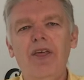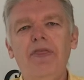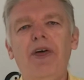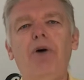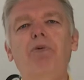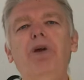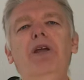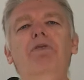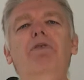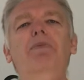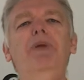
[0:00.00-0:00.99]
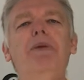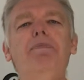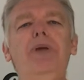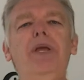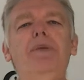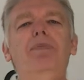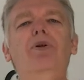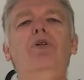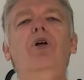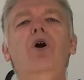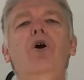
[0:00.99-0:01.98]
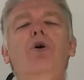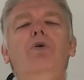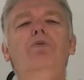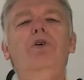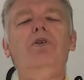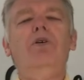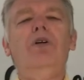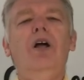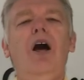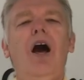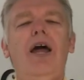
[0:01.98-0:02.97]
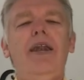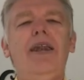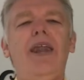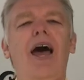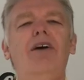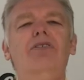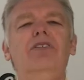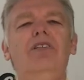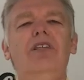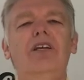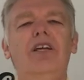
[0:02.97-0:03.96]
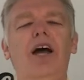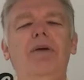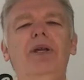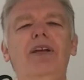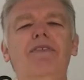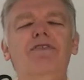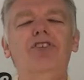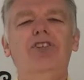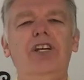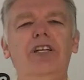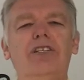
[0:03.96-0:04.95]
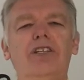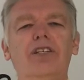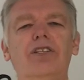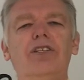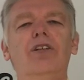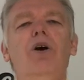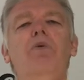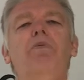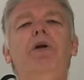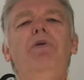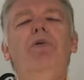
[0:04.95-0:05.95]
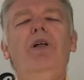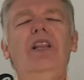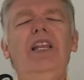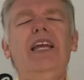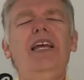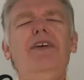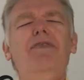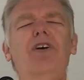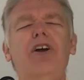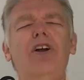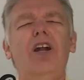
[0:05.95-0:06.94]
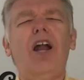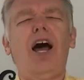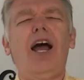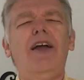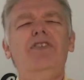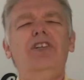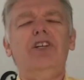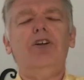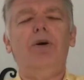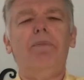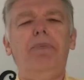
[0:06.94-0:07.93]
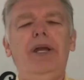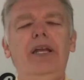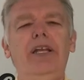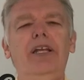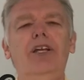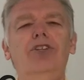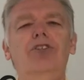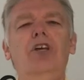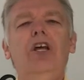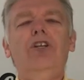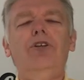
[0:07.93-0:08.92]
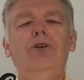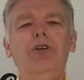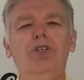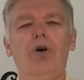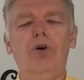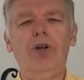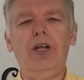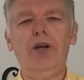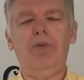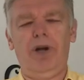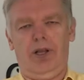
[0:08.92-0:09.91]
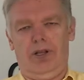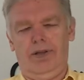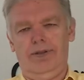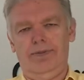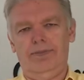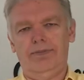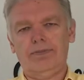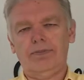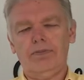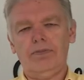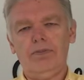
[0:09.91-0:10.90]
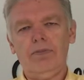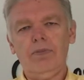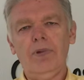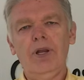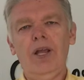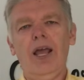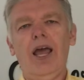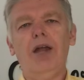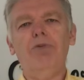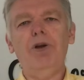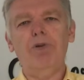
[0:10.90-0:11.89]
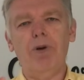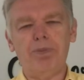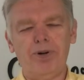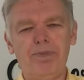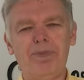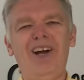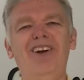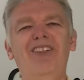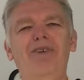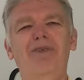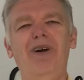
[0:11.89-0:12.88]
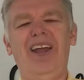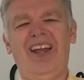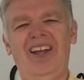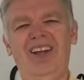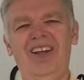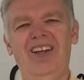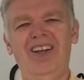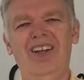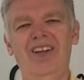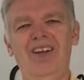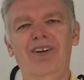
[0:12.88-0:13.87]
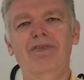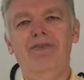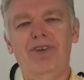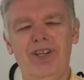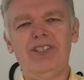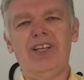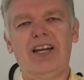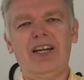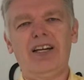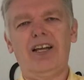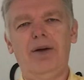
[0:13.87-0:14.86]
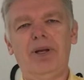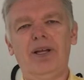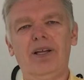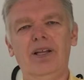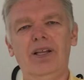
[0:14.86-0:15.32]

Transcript: that we will be people who will announce the coming of Jesus. We will live our lives in obedience to his holy will, and we will prepare the way for the second coming.